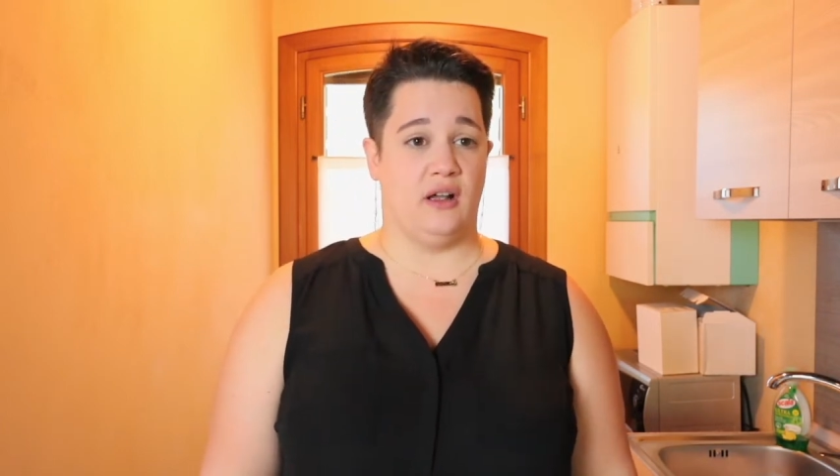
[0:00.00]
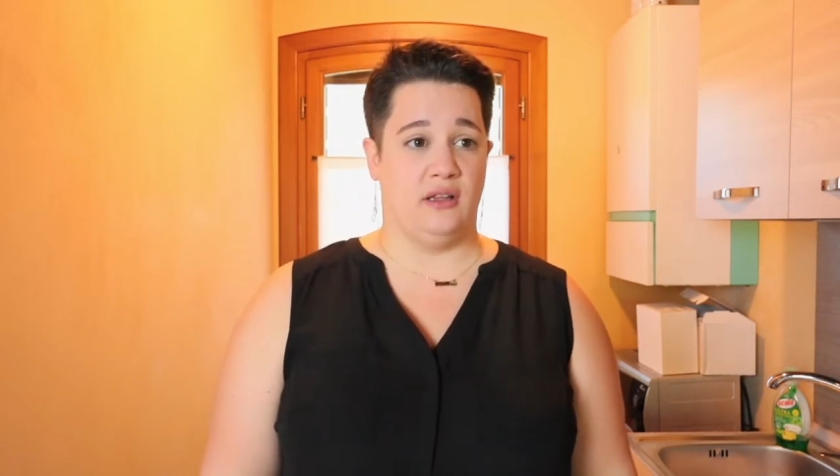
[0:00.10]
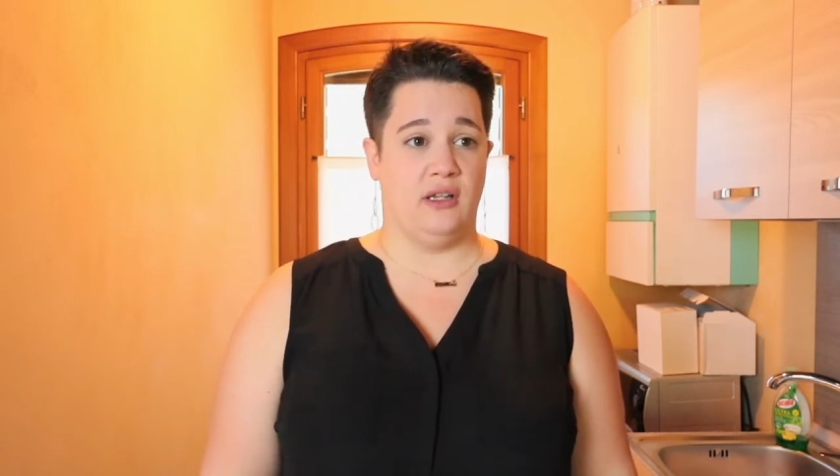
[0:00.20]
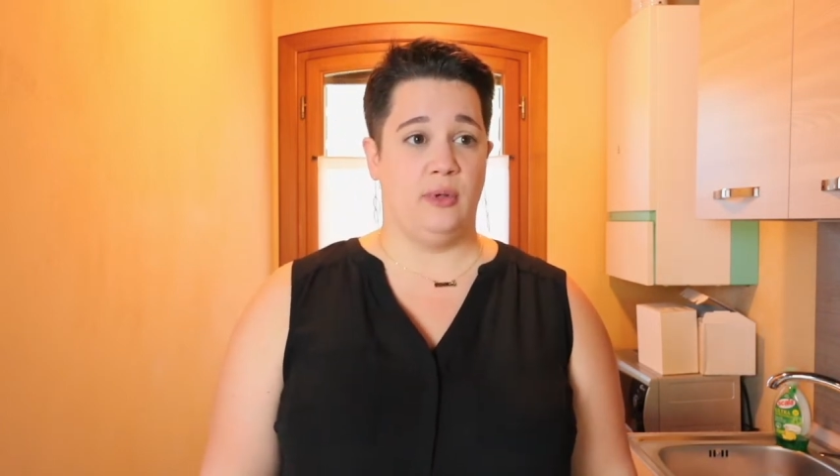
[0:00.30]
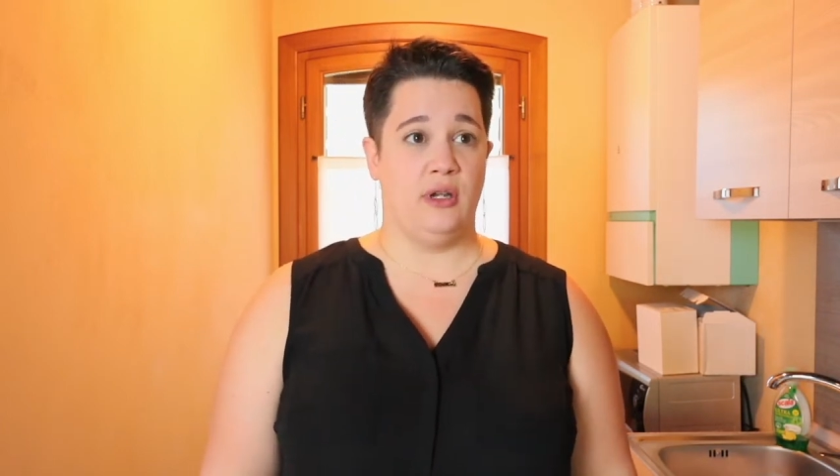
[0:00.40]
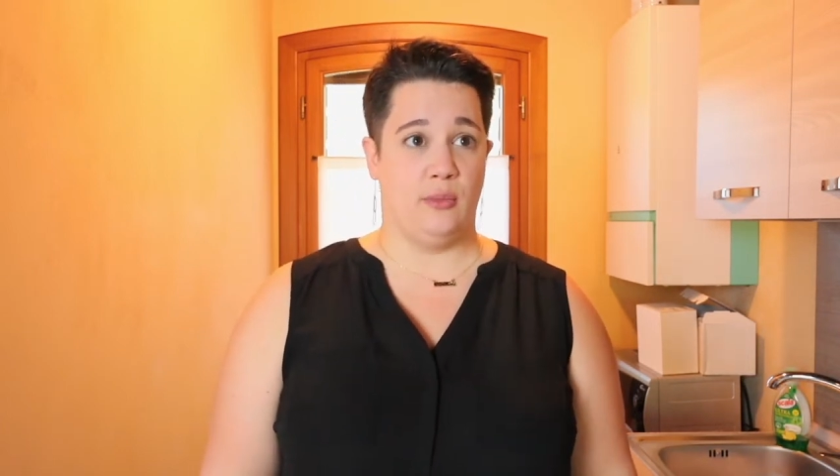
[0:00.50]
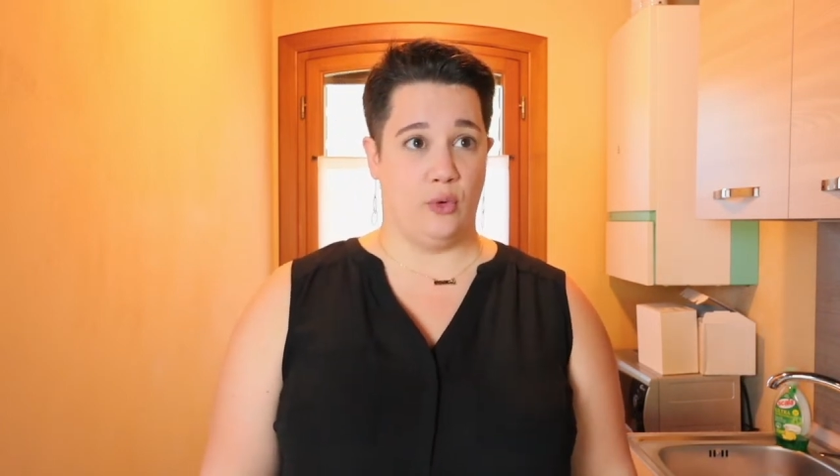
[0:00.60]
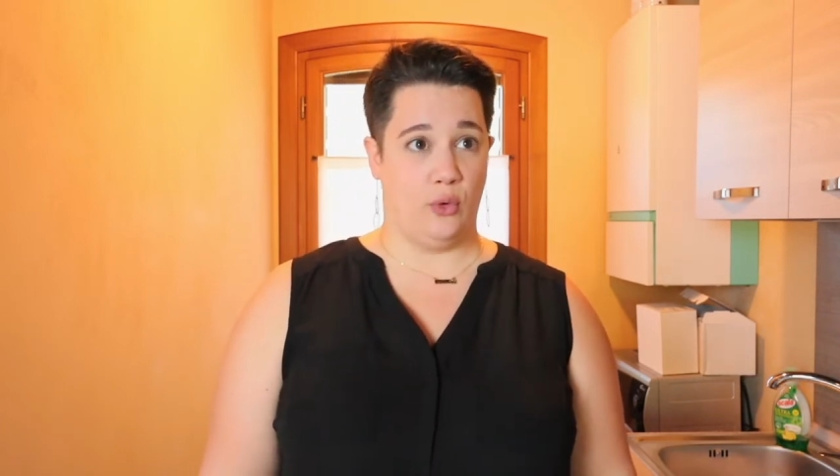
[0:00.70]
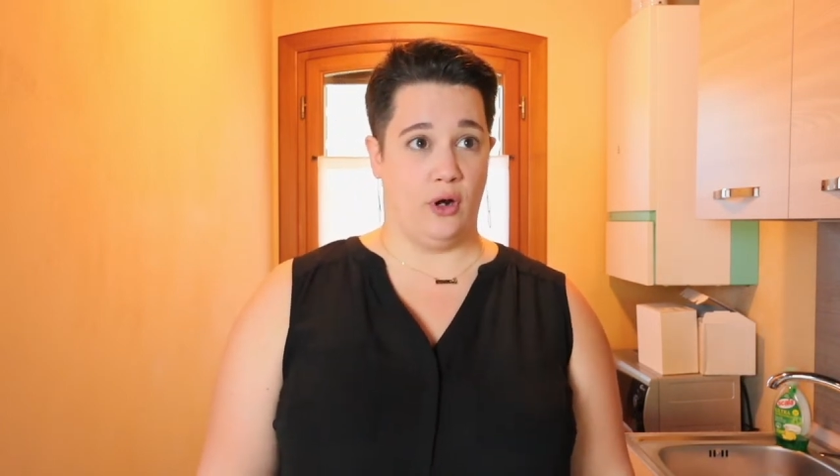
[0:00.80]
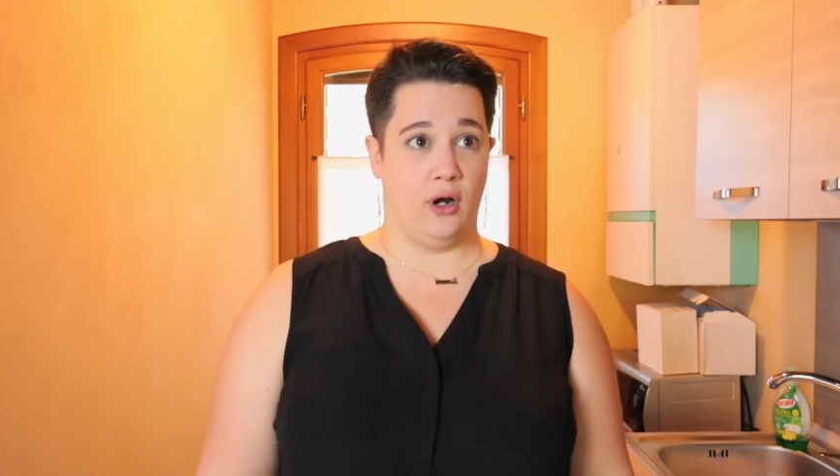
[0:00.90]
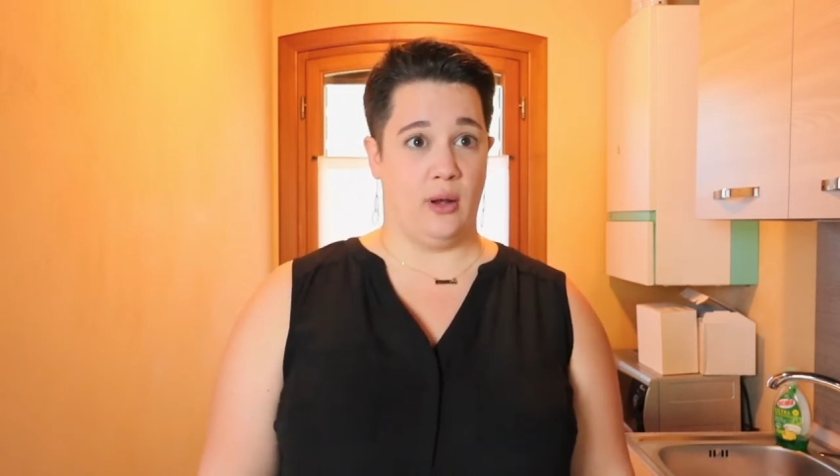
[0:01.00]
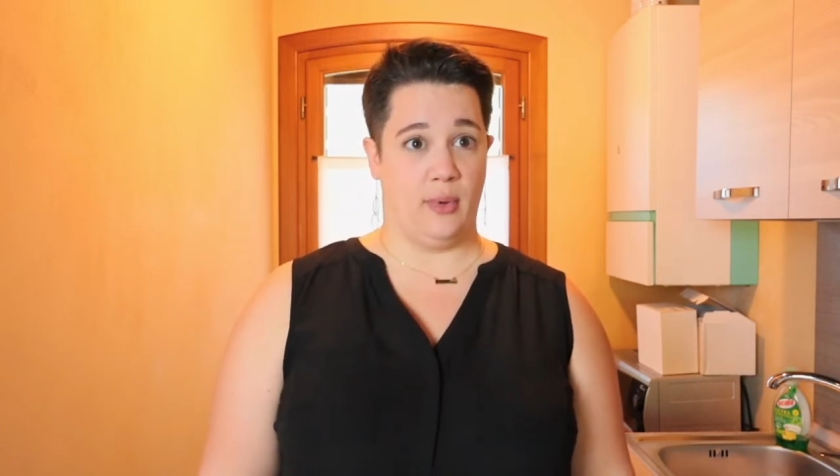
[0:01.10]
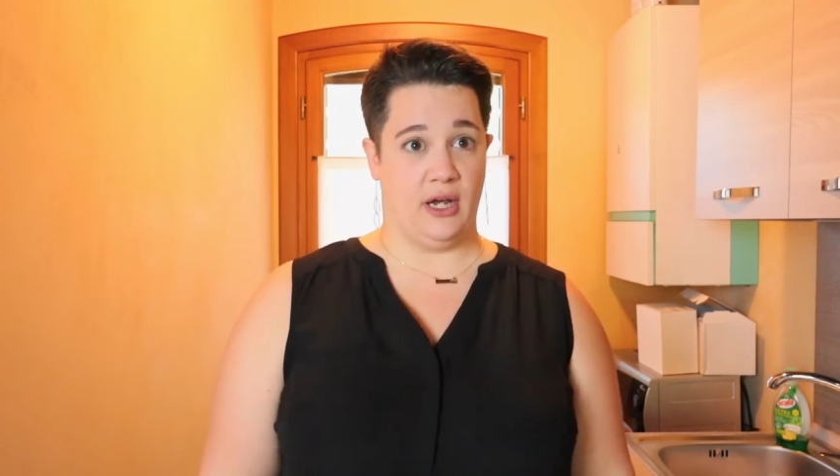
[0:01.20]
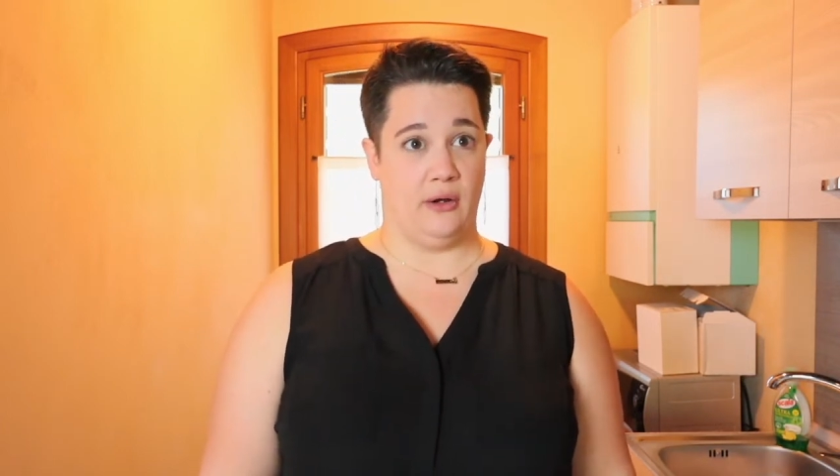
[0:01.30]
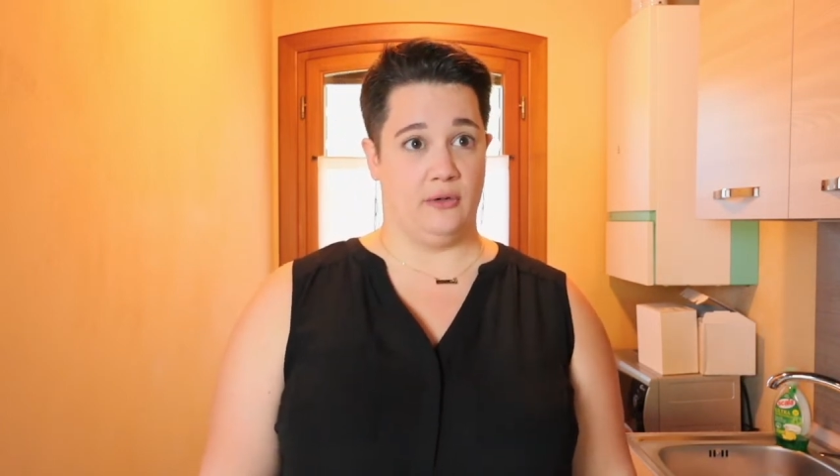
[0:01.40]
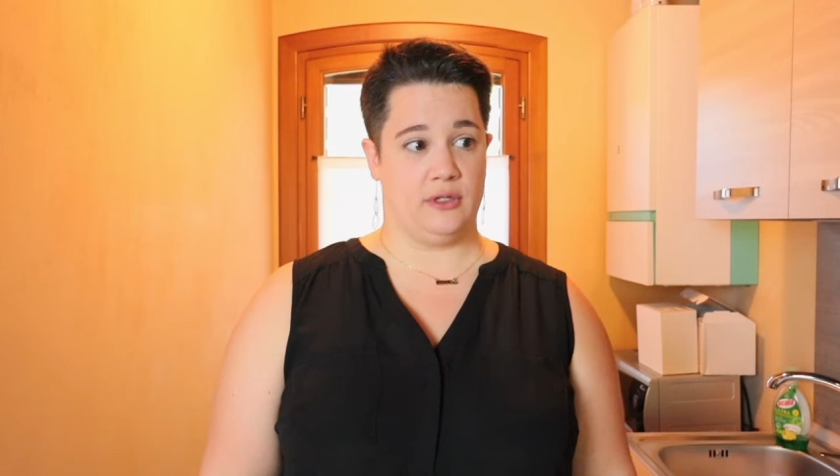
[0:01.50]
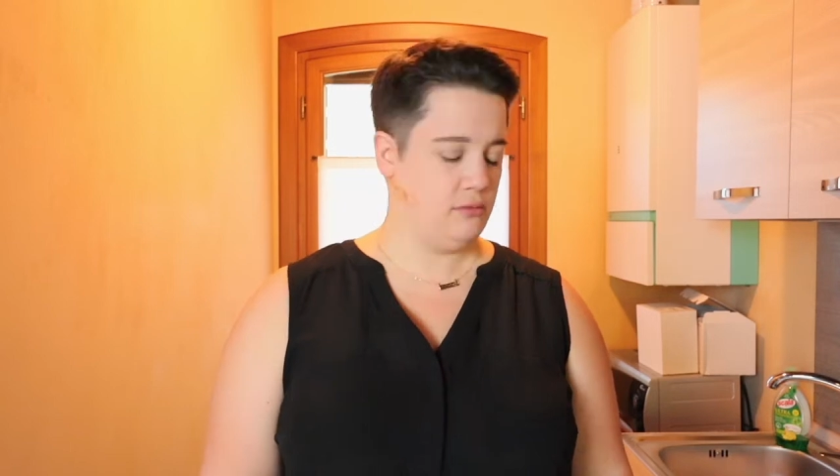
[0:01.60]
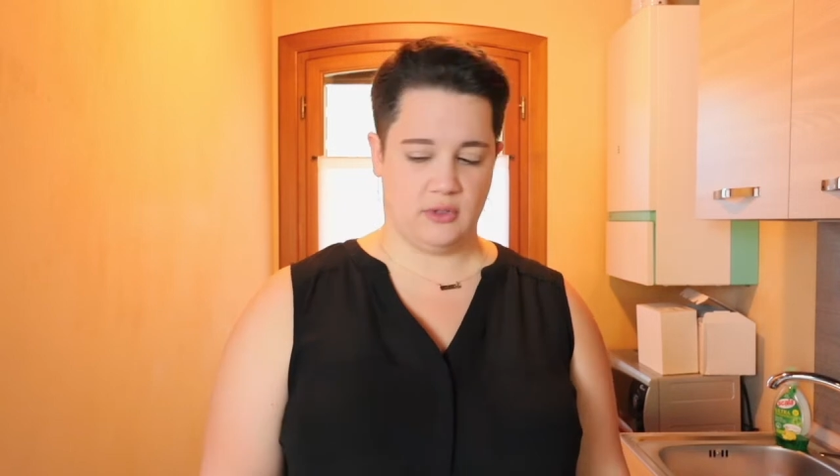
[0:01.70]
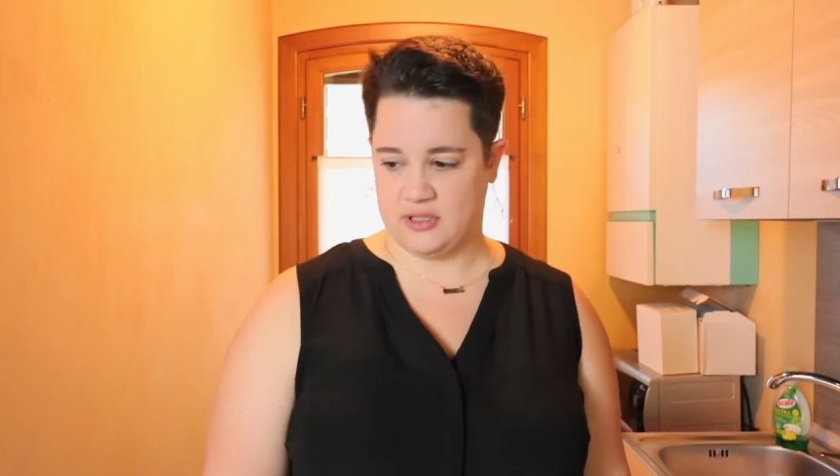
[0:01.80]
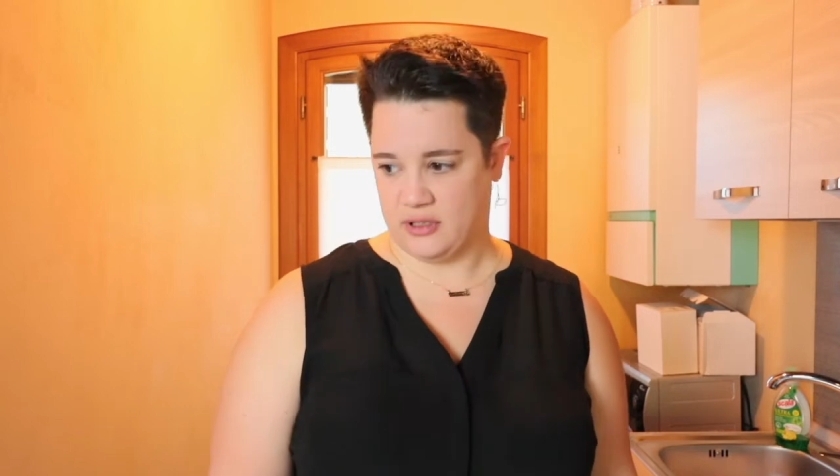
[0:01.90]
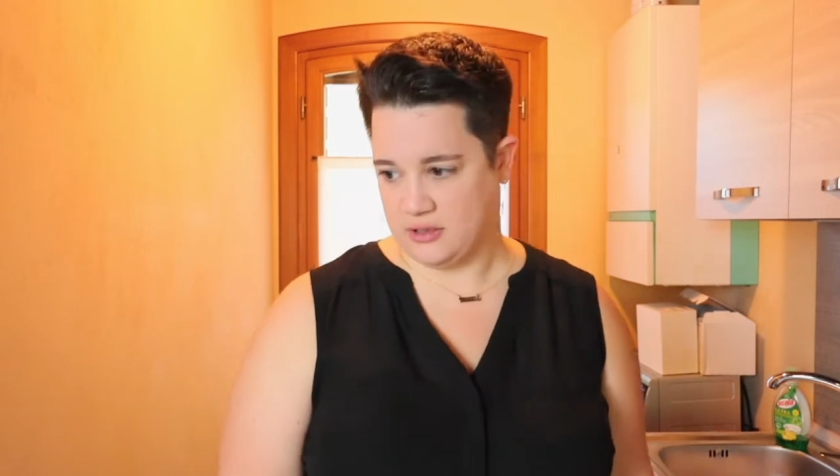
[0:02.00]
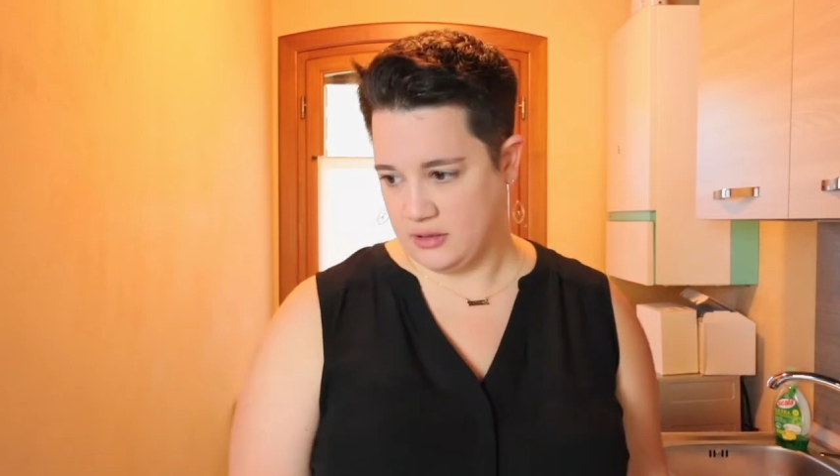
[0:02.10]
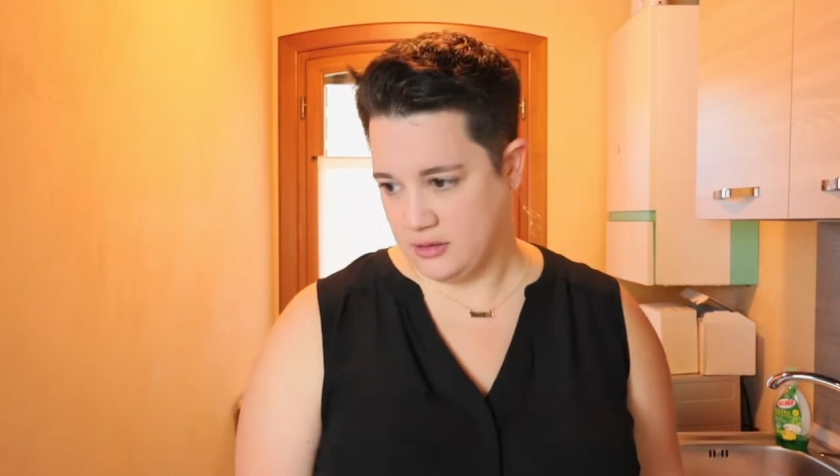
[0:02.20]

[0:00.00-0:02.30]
a little bit more about what's next on the